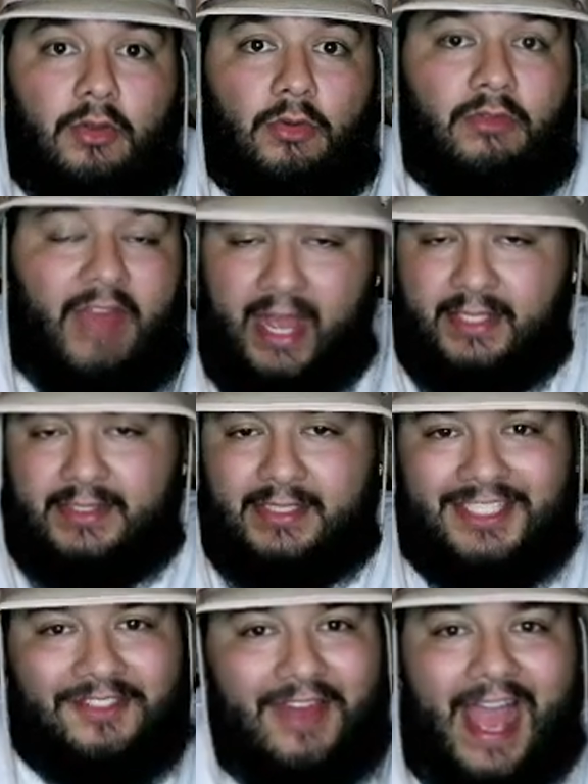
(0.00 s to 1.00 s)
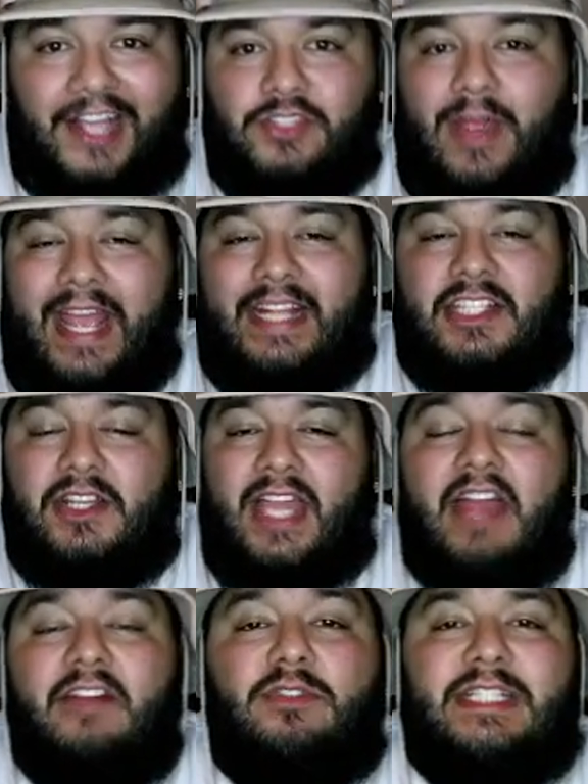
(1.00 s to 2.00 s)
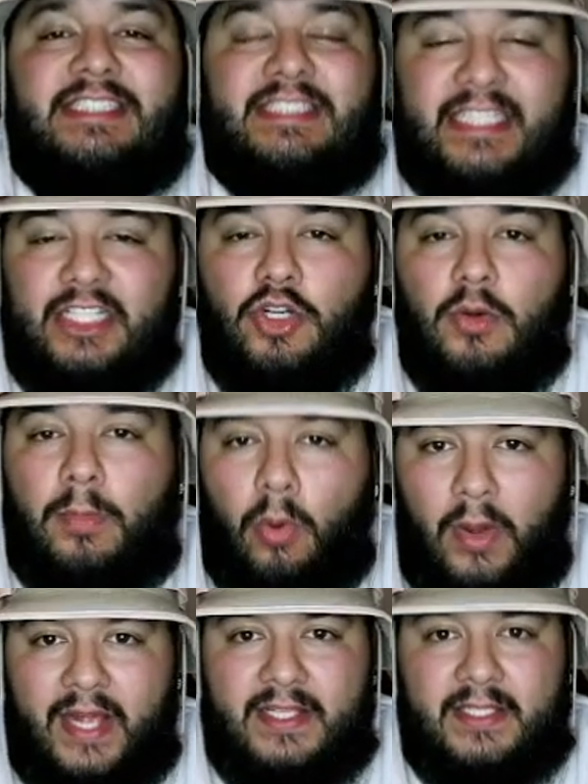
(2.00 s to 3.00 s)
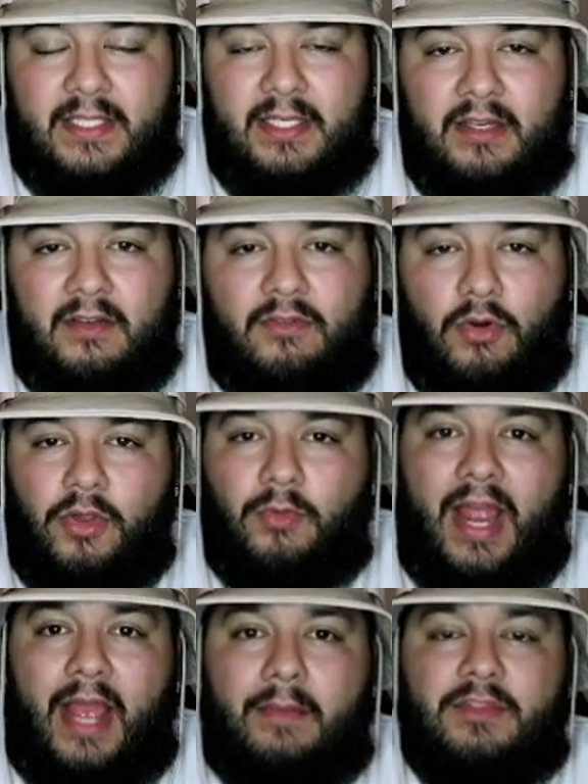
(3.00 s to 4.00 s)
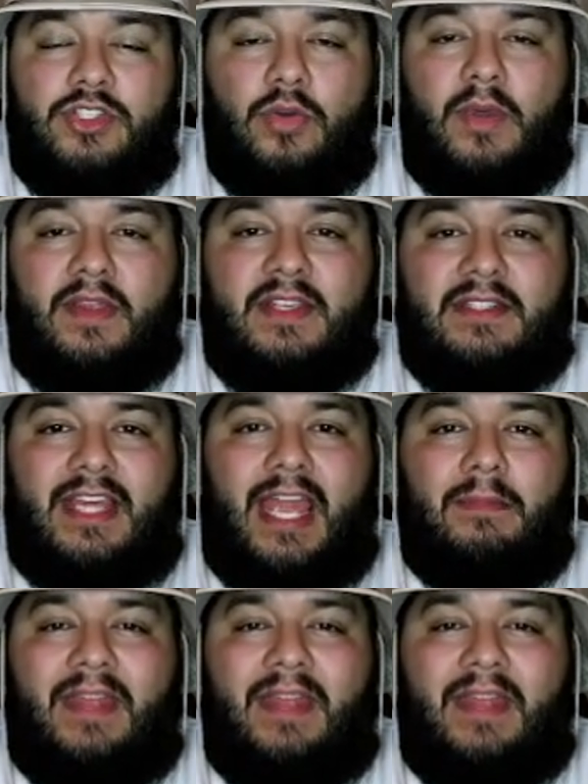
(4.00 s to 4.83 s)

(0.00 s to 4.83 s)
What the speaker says: facts, right? It took every single point for the Rams to win this game.